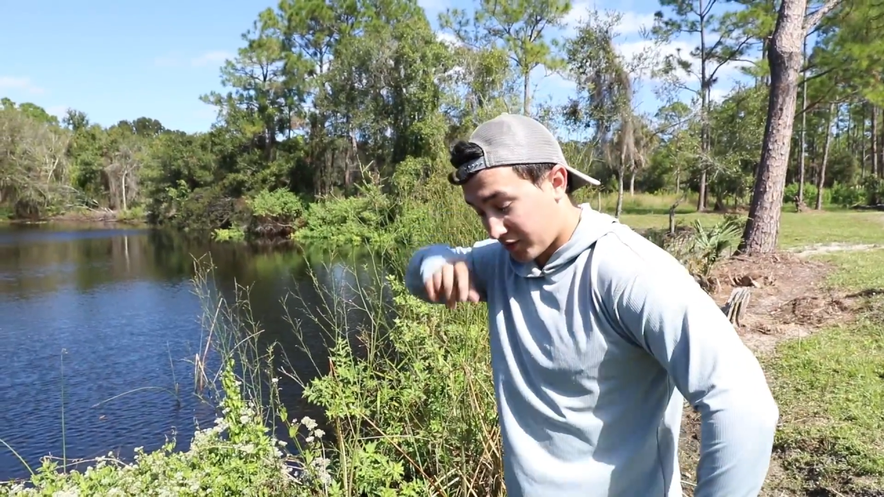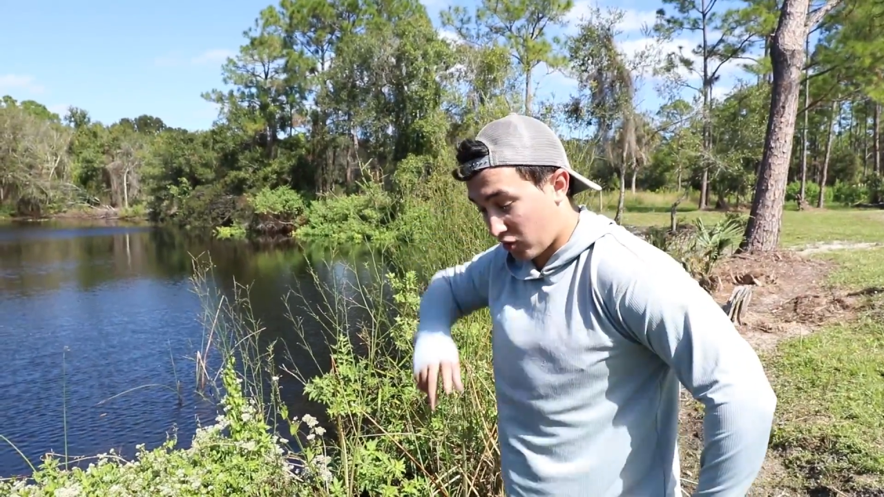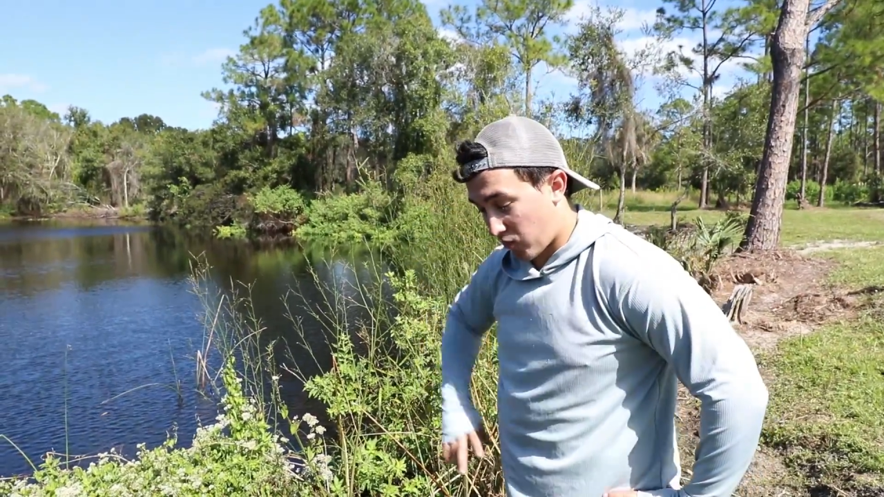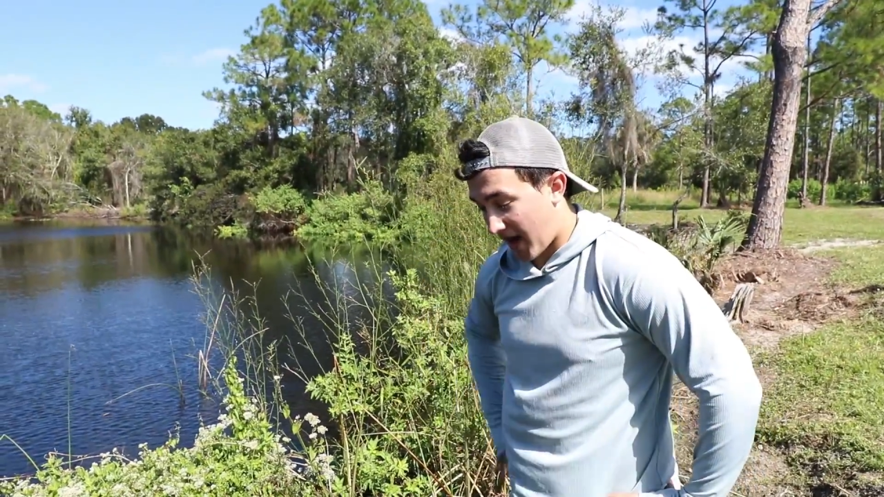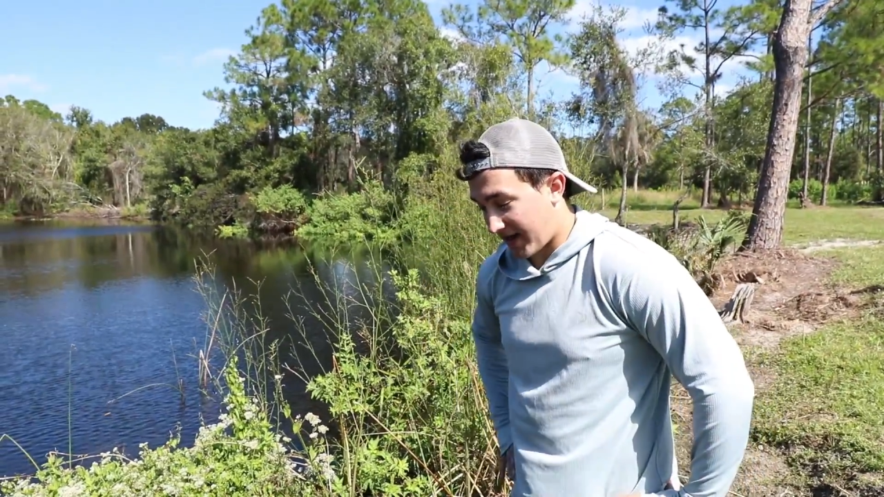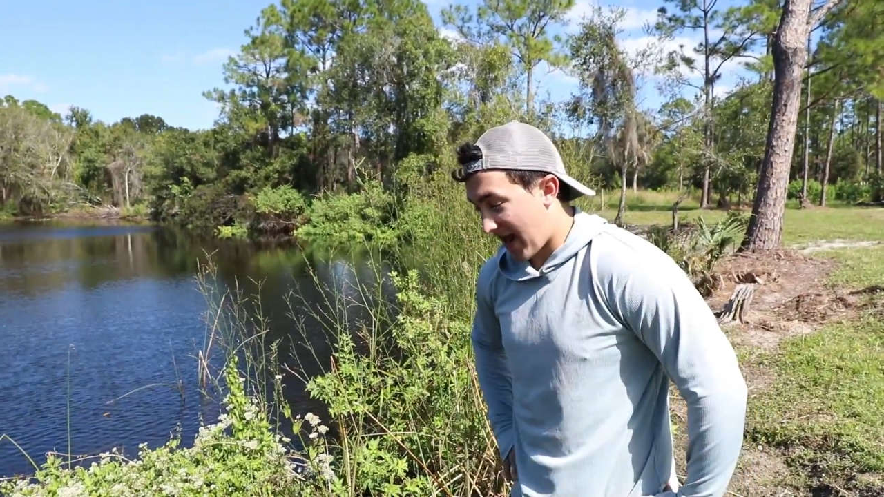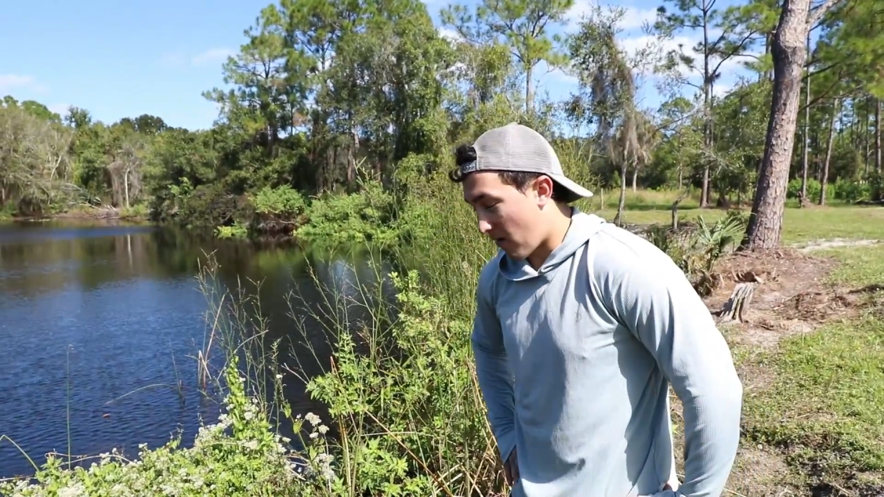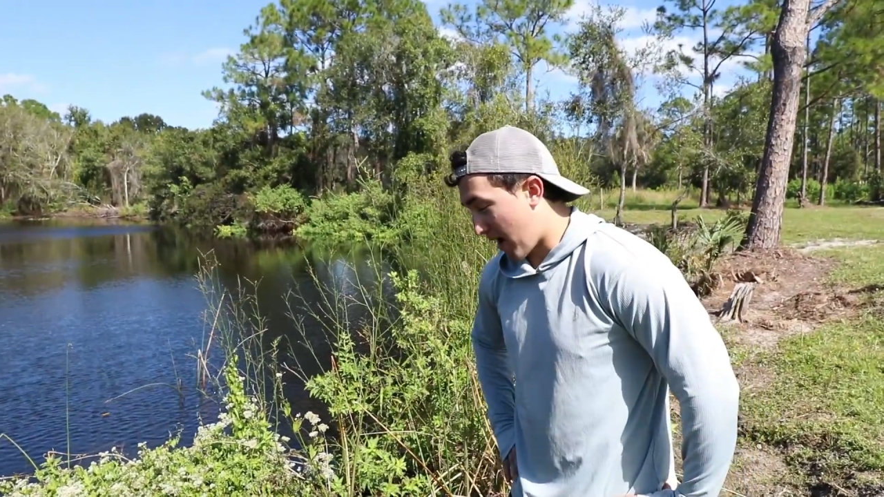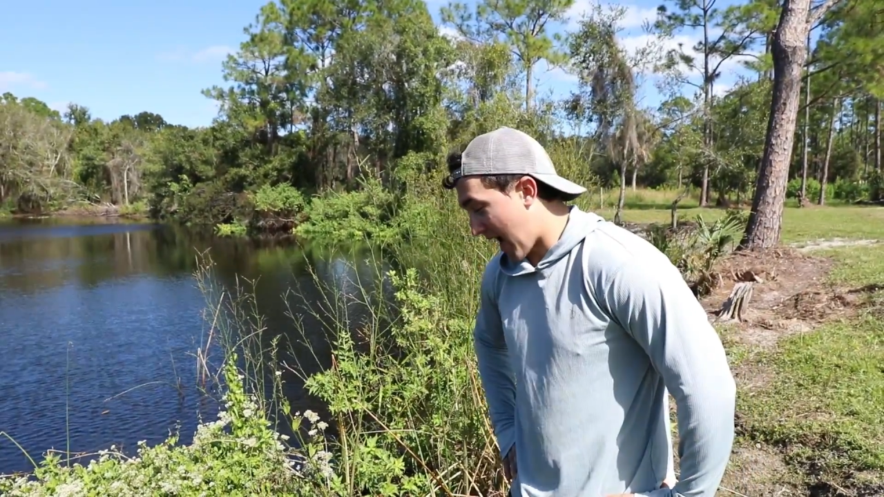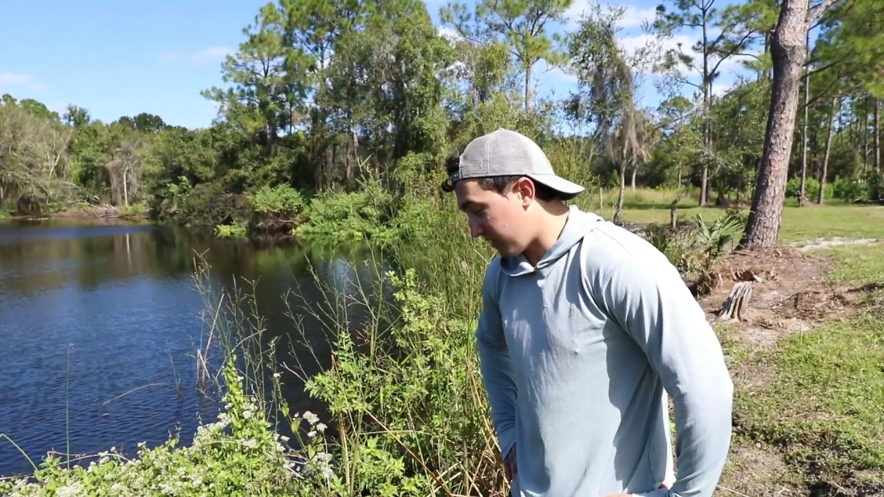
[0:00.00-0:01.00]
So right
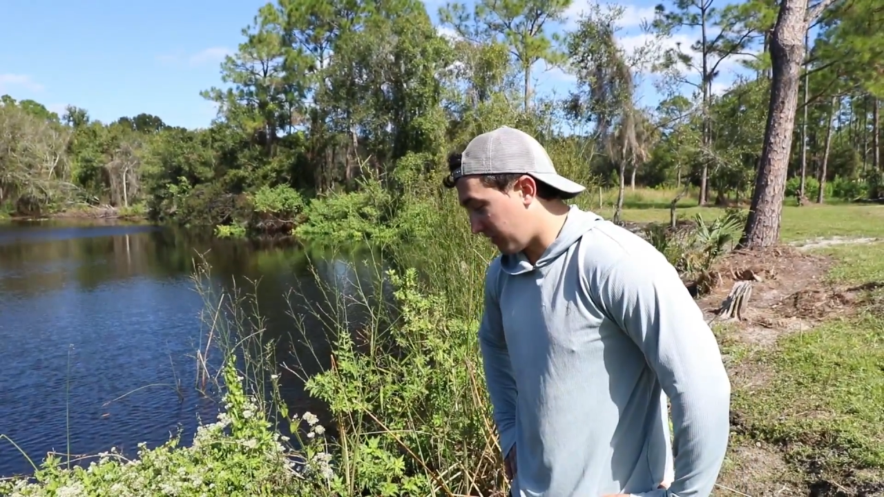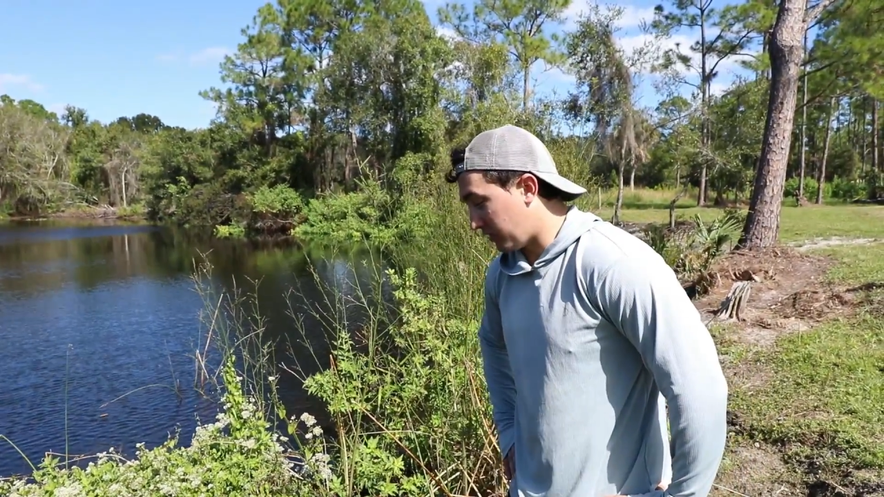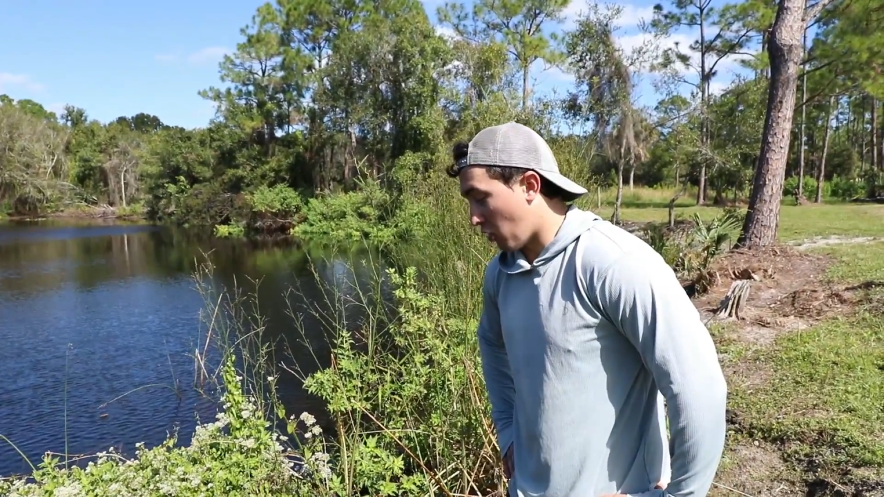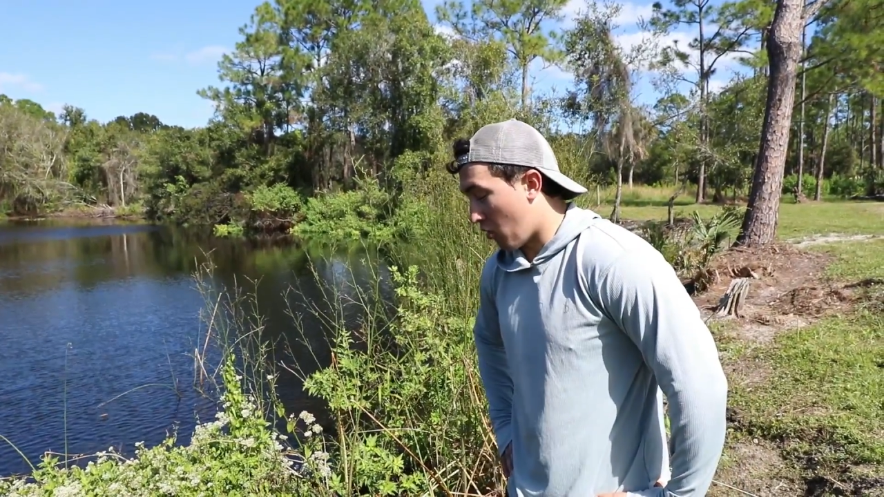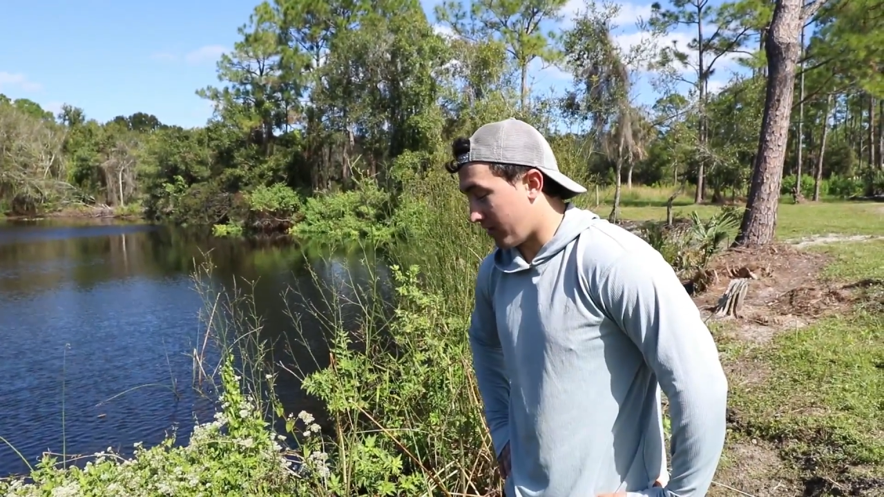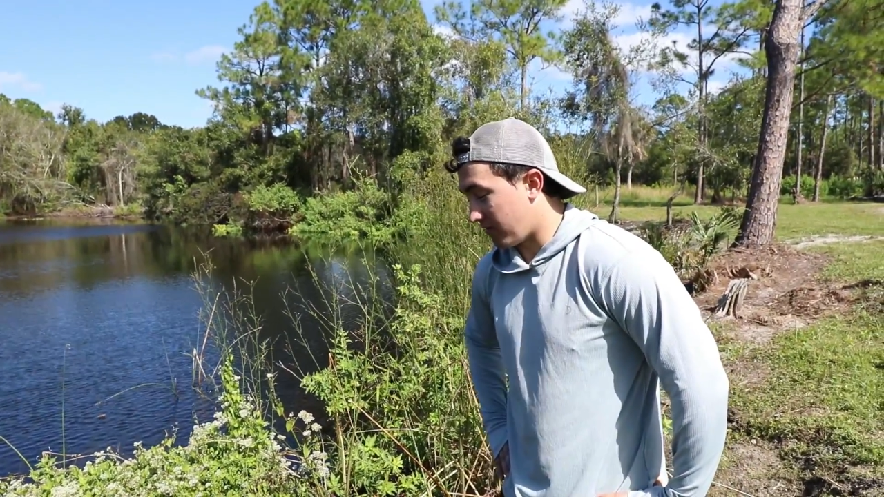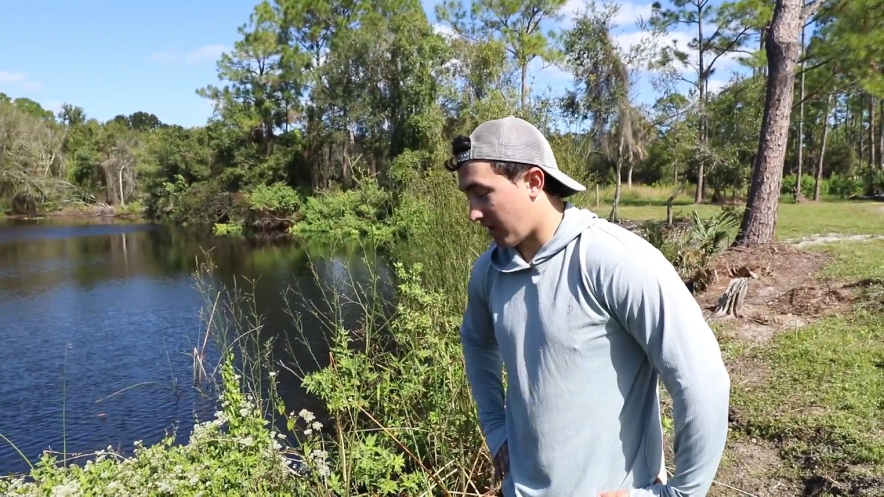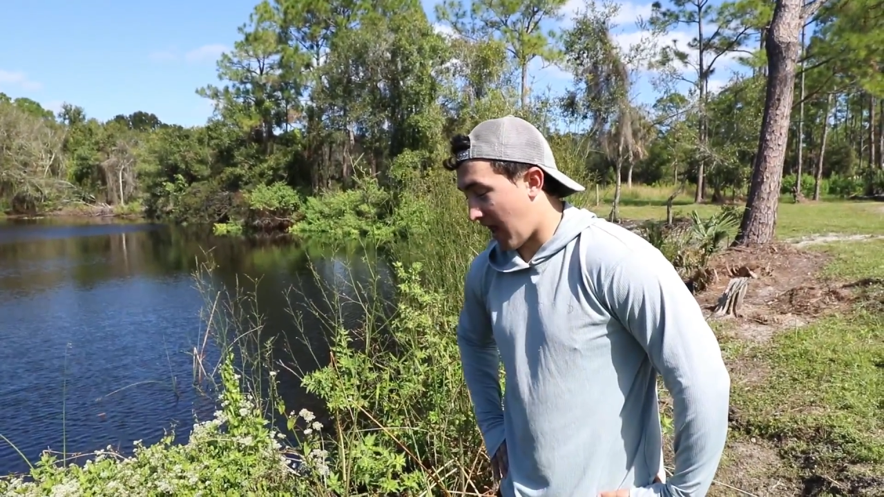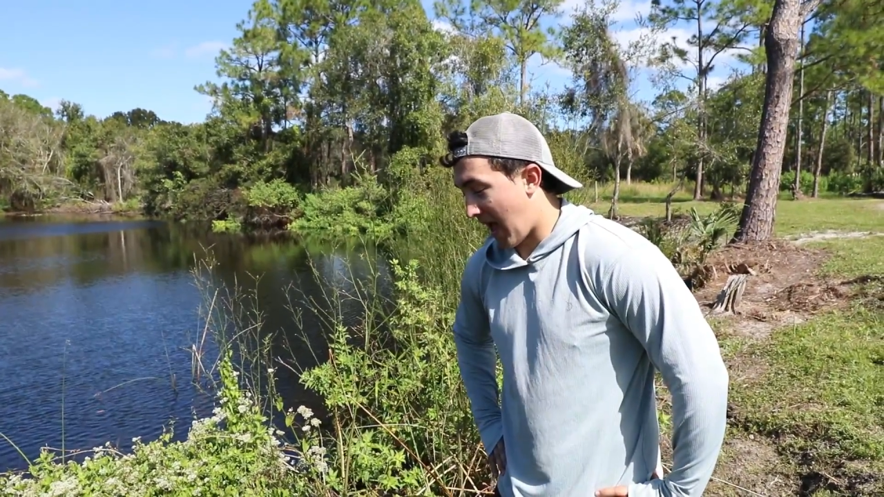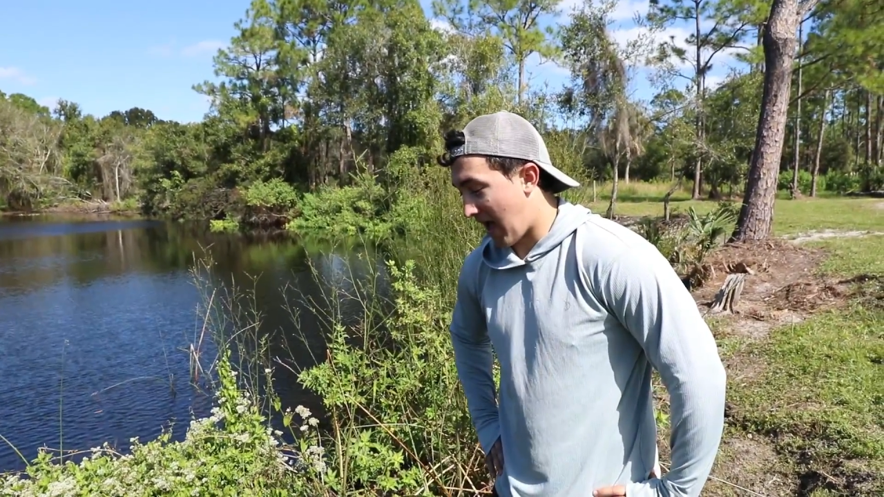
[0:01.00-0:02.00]
now I actually don't
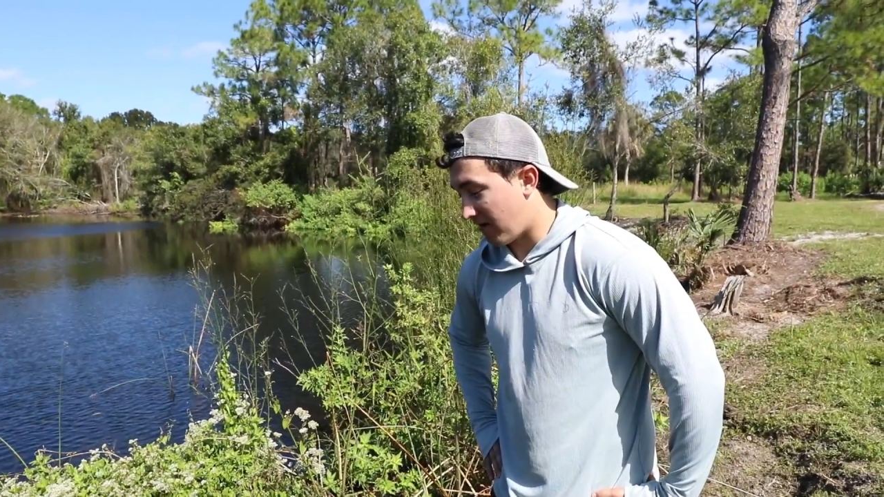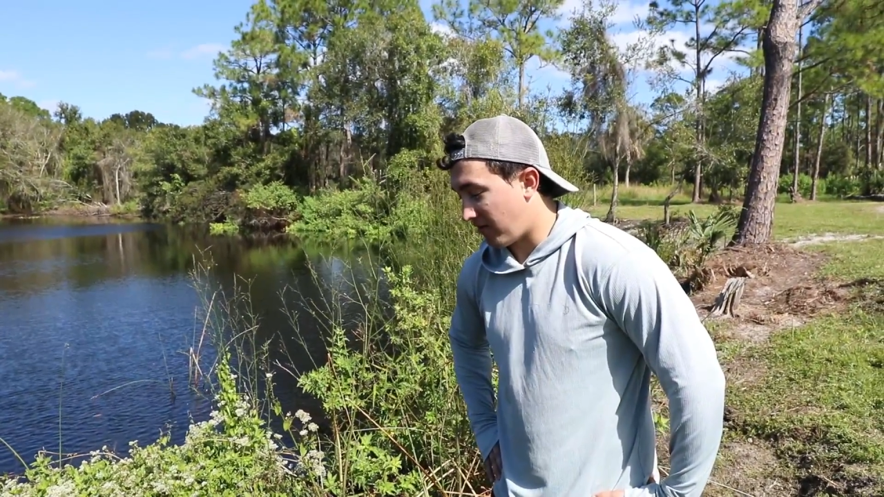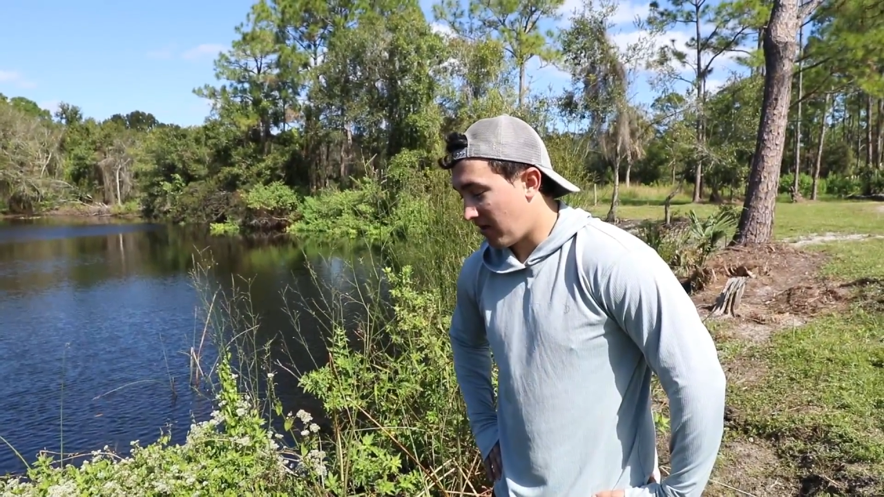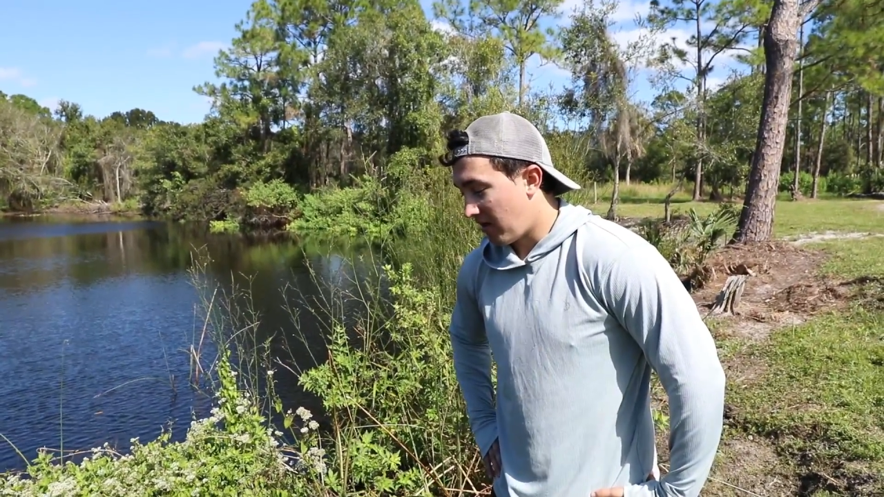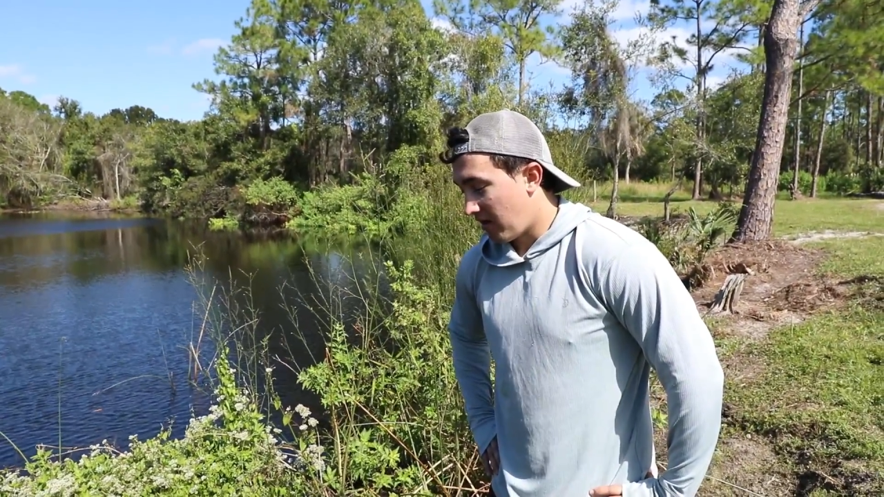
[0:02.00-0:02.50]
even have